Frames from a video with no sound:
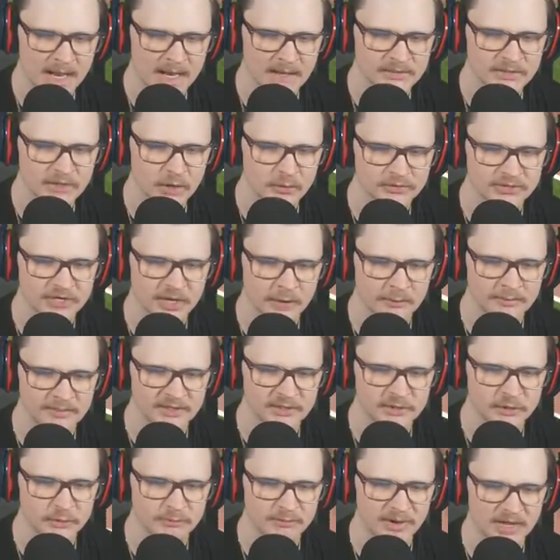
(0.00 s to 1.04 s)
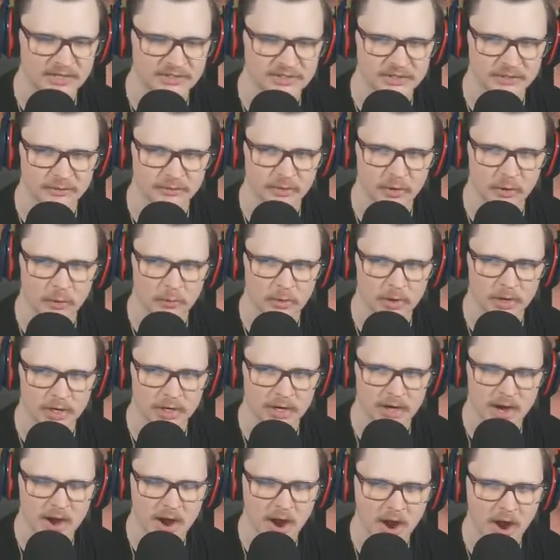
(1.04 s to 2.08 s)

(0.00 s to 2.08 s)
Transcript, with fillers: Don't tell me two bunts in a row work.